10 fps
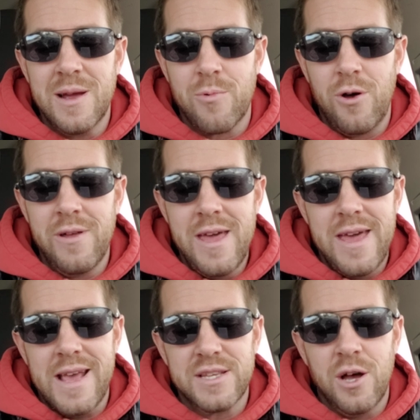liberal,
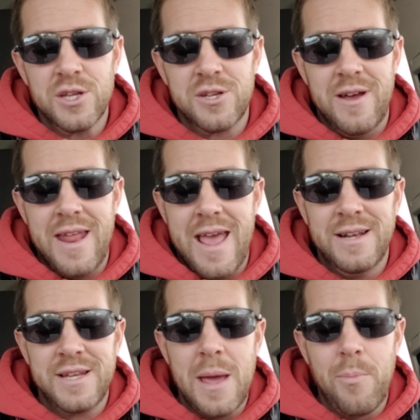he's also an
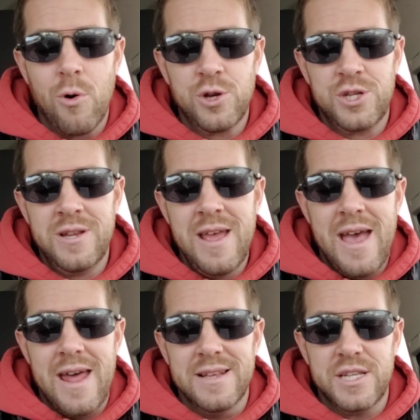anti-abortion
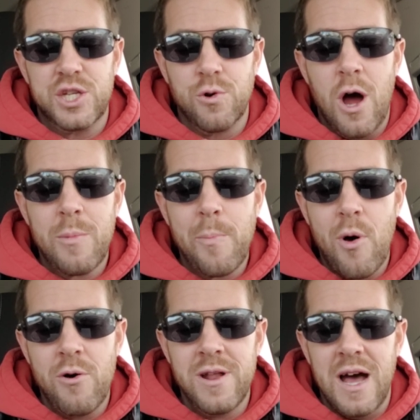and is a strong
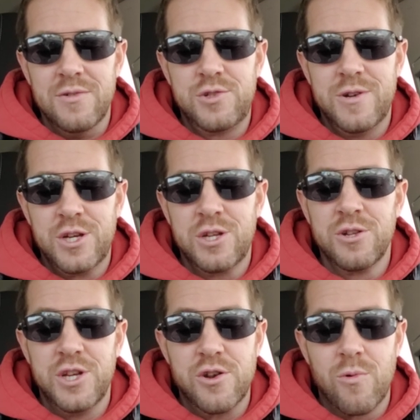proponent of traditional
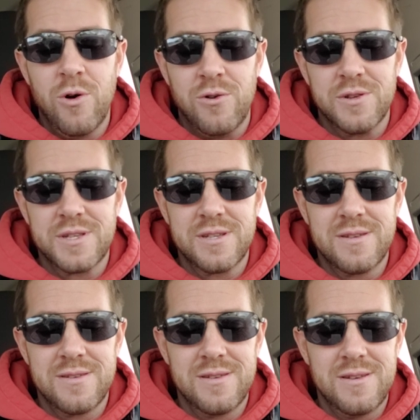gender roles.
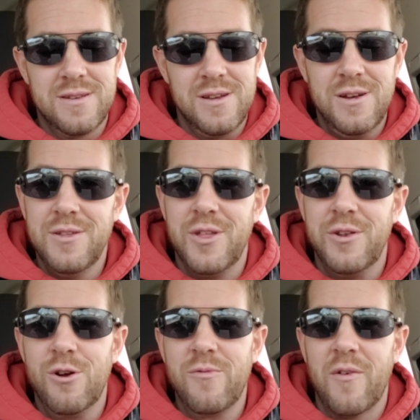The
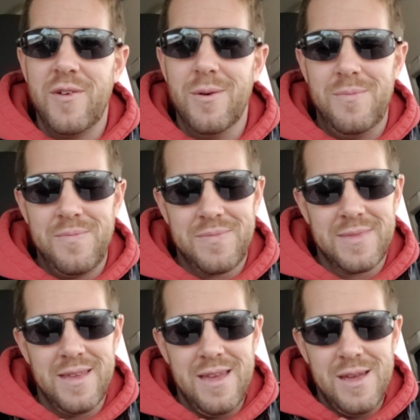nerve of him.
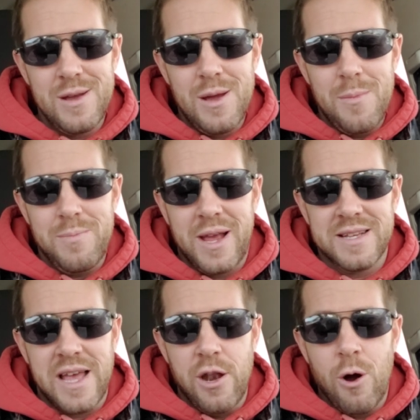
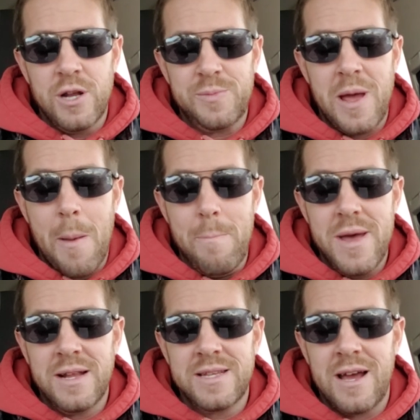Because I had already spent a
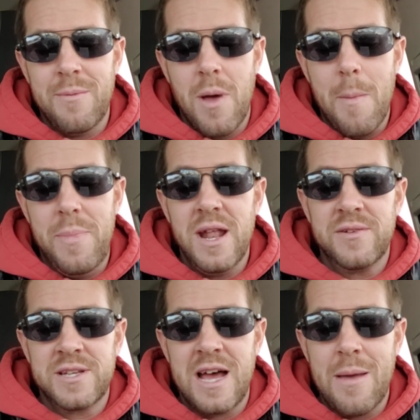bit
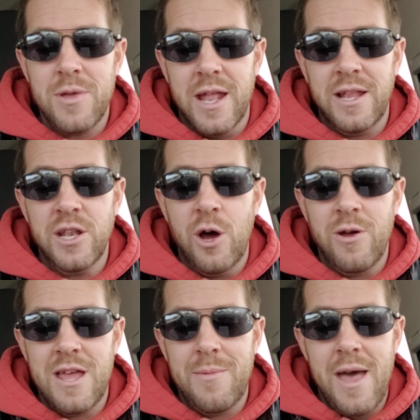of time getting to know
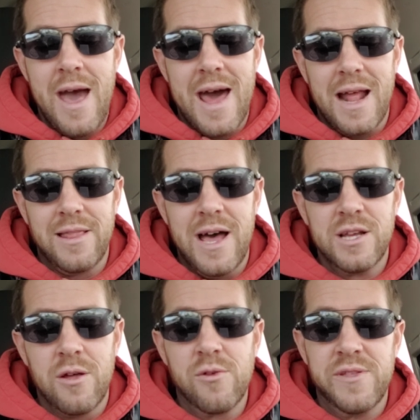him, and I
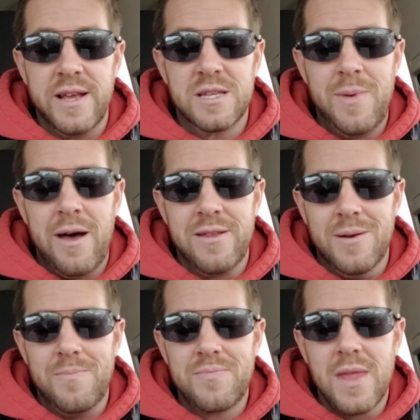liked other things about
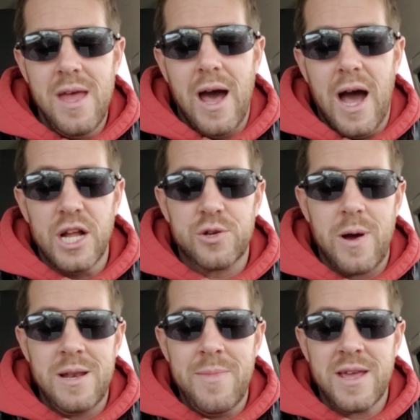him. I
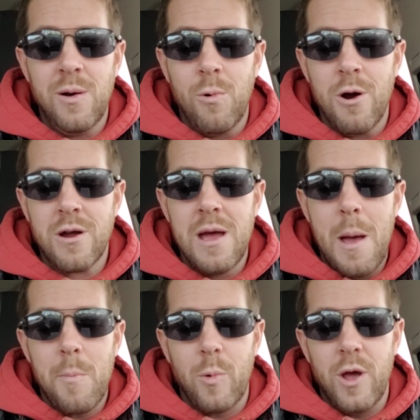tried to make it work,
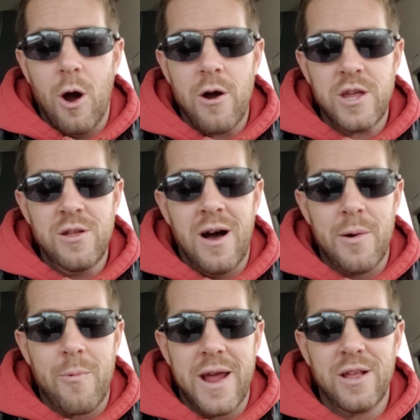but we argued
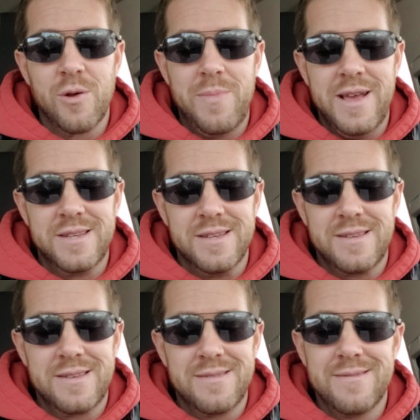on a regular
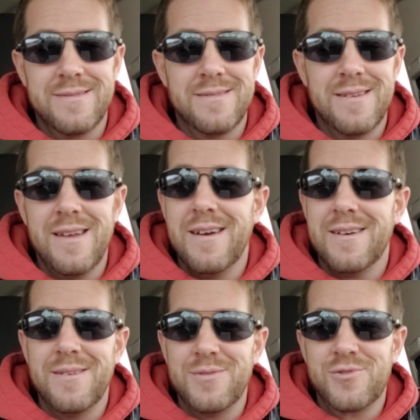basis.
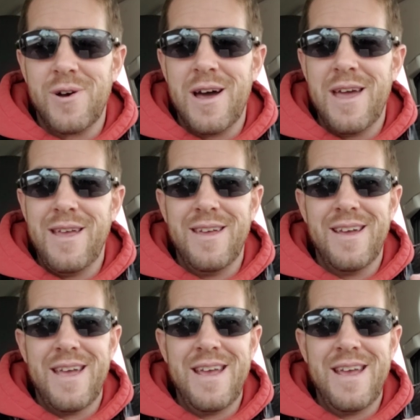She